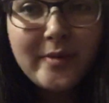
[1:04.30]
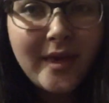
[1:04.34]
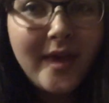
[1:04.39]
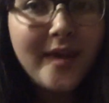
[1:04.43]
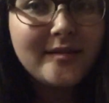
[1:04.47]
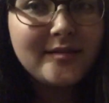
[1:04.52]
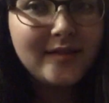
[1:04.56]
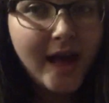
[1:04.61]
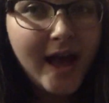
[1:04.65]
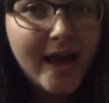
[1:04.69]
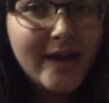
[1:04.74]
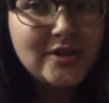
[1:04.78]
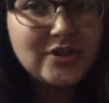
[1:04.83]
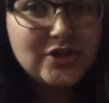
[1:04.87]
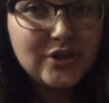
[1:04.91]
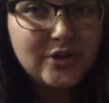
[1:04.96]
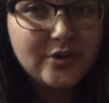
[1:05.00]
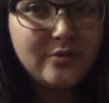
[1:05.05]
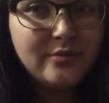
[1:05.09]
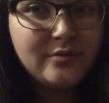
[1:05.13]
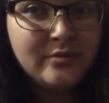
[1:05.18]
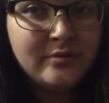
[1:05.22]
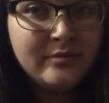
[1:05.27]
being lied
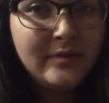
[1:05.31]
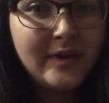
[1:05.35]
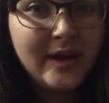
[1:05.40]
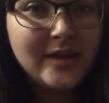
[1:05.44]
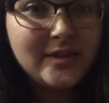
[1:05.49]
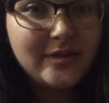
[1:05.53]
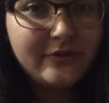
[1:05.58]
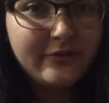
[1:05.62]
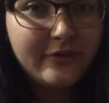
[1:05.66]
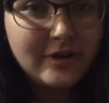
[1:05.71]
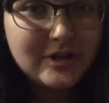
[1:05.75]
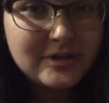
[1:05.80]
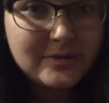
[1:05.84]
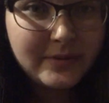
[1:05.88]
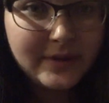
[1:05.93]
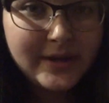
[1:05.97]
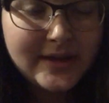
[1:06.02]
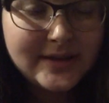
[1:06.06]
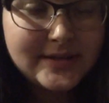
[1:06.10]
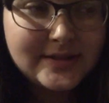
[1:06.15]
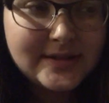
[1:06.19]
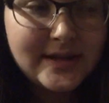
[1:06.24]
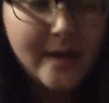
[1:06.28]
to in the first
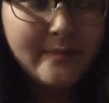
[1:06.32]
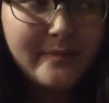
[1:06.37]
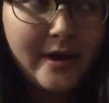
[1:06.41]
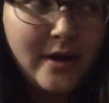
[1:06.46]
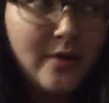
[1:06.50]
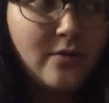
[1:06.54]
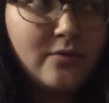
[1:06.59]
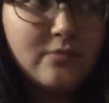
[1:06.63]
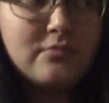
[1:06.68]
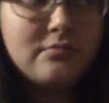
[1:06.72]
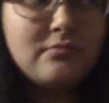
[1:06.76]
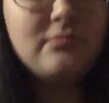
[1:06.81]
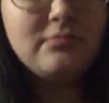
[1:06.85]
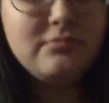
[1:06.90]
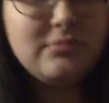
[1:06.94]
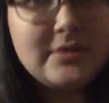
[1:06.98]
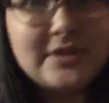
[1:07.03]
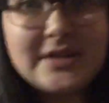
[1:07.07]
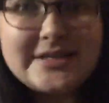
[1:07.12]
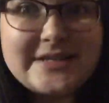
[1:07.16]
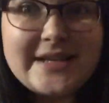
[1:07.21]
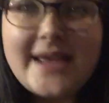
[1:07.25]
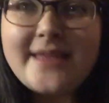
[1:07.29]
place about
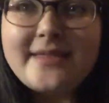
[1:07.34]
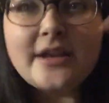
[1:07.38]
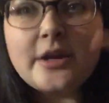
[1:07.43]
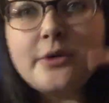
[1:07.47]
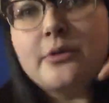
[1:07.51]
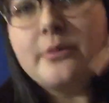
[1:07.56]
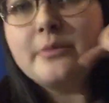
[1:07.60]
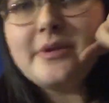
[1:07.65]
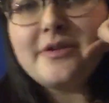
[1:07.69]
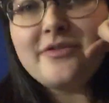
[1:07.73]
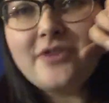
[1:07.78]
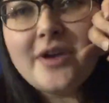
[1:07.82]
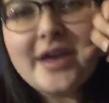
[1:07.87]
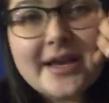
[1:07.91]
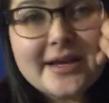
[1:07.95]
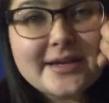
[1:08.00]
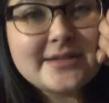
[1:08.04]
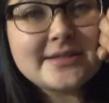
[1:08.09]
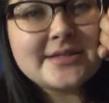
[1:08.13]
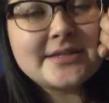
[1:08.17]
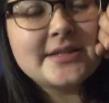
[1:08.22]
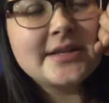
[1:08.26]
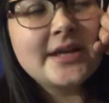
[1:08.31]
the day that it would be
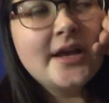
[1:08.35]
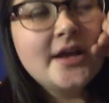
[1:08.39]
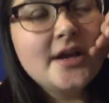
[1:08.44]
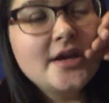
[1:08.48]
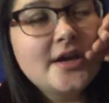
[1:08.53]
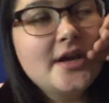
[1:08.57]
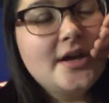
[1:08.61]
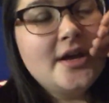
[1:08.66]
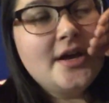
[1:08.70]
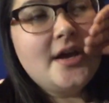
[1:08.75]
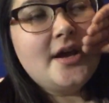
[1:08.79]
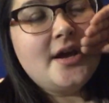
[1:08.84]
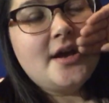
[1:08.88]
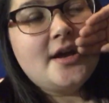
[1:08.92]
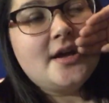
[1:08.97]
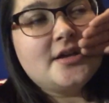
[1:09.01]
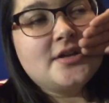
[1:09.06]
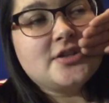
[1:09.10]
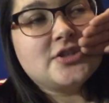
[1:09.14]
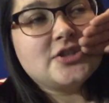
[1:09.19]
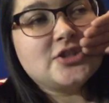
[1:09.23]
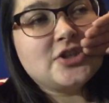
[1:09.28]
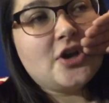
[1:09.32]
fixed.
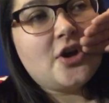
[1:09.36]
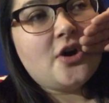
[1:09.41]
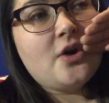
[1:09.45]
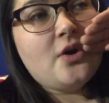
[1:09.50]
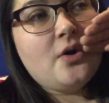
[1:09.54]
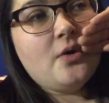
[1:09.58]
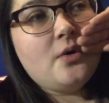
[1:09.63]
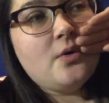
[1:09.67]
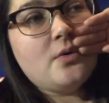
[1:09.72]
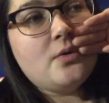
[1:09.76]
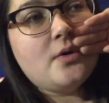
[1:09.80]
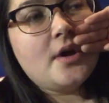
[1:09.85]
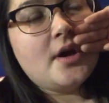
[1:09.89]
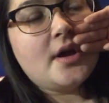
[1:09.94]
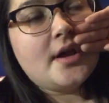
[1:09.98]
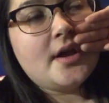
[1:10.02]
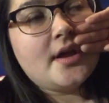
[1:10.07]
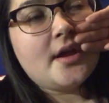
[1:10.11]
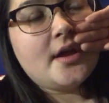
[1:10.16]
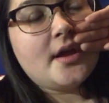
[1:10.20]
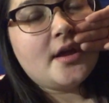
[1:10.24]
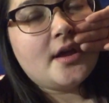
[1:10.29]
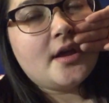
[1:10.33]
So
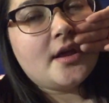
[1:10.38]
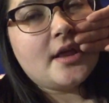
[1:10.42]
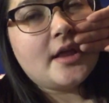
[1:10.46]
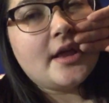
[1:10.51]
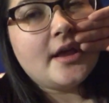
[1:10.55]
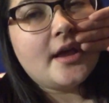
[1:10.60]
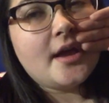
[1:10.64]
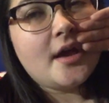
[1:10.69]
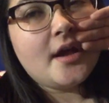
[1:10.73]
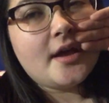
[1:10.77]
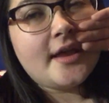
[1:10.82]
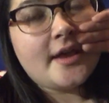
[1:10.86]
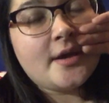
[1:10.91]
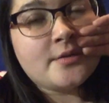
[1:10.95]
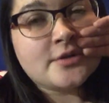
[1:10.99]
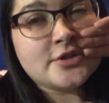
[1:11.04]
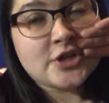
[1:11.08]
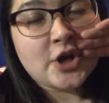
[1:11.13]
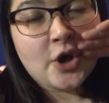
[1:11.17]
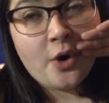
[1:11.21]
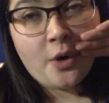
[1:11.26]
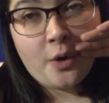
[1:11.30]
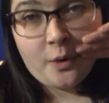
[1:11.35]
it
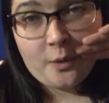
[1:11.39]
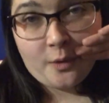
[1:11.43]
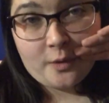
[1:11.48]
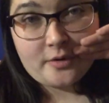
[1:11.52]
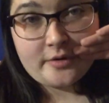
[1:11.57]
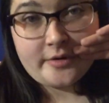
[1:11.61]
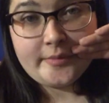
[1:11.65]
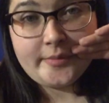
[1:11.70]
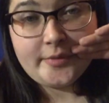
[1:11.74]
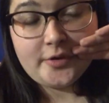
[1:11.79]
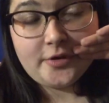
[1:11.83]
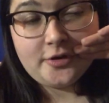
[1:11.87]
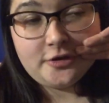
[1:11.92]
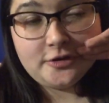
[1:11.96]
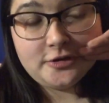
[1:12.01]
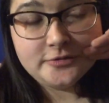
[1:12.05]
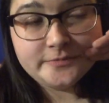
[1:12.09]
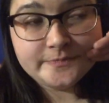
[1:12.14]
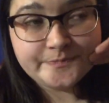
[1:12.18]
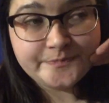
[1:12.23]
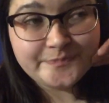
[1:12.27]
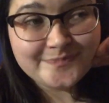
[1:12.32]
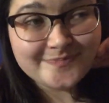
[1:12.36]
was
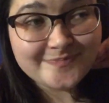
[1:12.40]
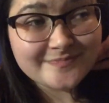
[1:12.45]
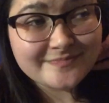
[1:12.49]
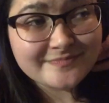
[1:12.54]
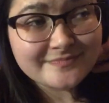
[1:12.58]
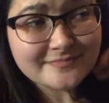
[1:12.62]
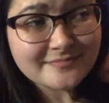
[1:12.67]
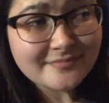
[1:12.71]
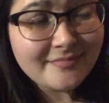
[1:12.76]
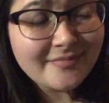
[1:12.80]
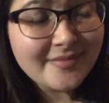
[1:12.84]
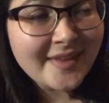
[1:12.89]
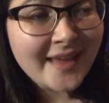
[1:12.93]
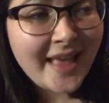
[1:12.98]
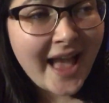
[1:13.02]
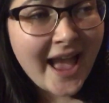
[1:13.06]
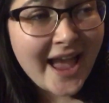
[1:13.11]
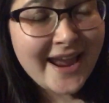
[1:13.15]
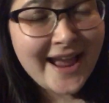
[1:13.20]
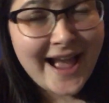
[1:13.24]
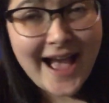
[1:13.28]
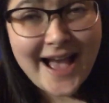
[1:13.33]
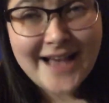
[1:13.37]
horrible.
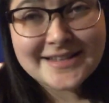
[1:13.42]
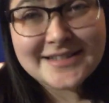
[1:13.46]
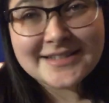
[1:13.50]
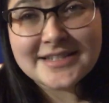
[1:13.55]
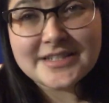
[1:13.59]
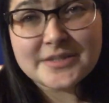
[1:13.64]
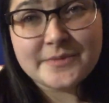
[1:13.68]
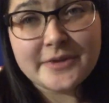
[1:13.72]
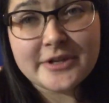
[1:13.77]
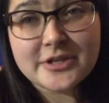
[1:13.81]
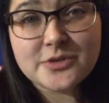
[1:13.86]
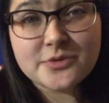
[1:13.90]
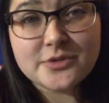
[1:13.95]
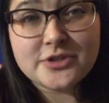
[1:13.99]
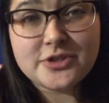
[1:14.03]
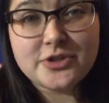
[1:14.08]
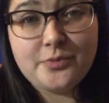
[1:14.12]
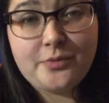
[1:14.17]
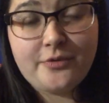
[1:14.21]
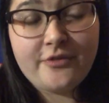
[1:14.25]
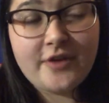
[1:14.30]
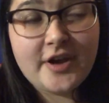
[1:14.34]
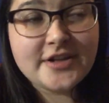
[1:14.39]
I asked to speak to a
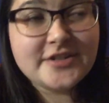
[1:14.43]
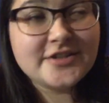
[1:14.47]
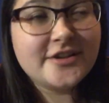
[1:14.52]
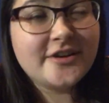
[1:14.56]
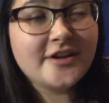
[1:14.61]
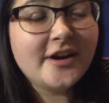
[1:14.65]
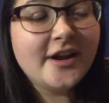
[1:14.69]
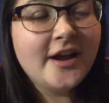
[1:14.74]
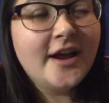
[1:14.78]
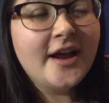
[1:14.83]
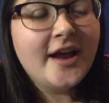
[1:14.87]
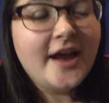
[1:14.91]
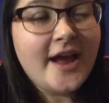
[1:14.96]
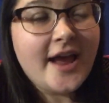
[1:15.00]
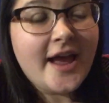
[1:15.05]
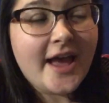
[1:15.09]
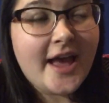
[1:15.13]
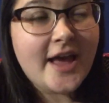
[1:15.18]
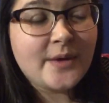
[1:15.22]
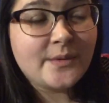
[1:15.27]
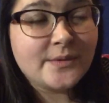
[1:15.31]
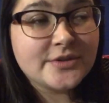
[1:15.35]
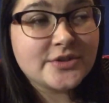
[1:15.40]
supervisor
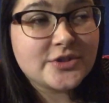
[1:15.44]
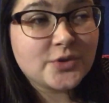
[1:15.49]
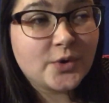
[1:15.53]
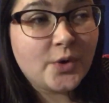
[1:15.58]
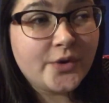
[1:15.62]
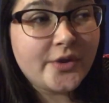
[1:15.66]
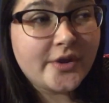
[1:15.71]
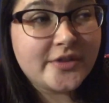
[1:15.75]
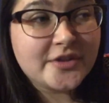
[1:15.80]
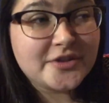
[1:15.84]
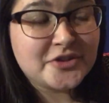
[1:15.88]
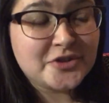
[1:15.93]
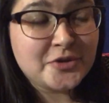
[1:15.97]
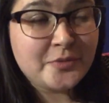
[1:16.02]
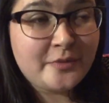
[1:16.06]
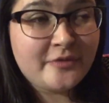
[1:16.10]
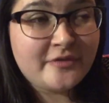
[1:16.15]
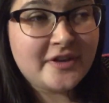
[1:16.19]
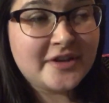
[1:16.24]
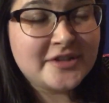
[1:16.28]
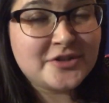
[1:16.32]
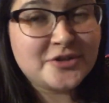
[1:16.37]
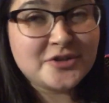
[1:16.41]
and was told that the
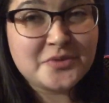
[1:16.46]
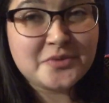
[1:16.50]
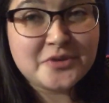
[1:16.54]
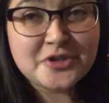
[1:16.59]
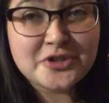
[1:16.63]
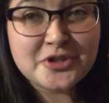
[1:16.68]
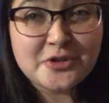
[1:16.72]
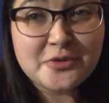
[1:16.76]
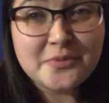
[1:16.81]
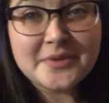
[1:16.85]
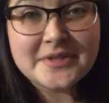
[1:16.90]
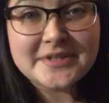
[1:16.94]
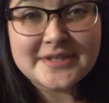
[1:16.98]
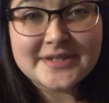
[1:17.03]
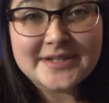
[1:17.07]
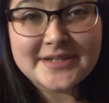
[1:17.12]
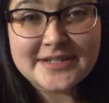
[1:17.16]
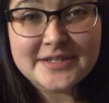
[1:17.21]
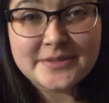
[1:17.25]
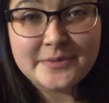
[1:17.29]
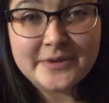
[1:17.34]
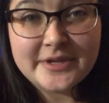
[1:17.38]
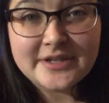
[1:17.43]
supervisors were too busy
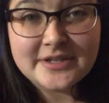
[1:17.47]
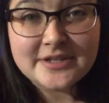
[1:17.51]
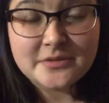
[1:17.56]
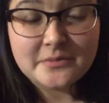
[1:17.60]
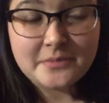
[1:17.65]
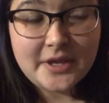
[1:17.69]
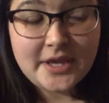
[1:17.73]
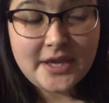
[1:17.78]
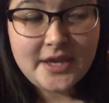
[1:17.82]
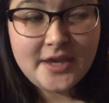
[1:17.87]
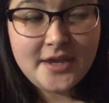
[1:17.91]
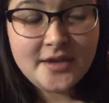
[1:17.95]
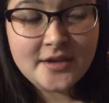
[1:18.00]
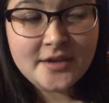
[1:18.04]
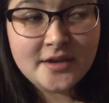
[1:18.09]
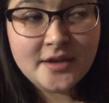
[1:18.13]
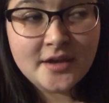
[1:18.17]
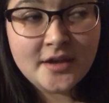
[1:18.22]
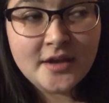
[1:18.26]
to speak to me.